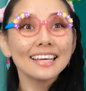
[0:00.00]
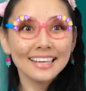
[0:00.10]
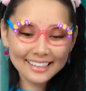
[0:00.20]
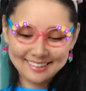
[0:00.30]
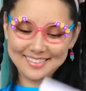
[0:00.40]

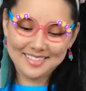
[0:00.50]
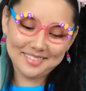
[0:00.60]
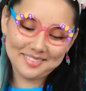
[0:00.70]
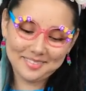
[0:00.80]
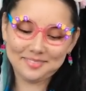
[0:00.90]
Essie.
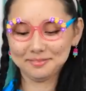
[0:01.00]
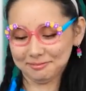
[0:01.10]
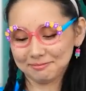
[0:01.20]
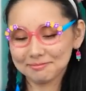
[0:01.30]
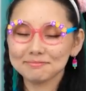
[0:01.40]
I
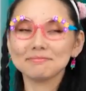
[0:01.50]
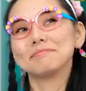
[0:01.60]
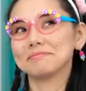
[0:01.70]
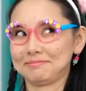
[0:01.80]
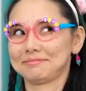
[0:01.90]
guess
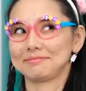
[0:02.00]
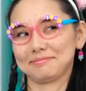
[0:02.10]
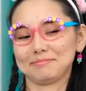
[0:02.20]
I am.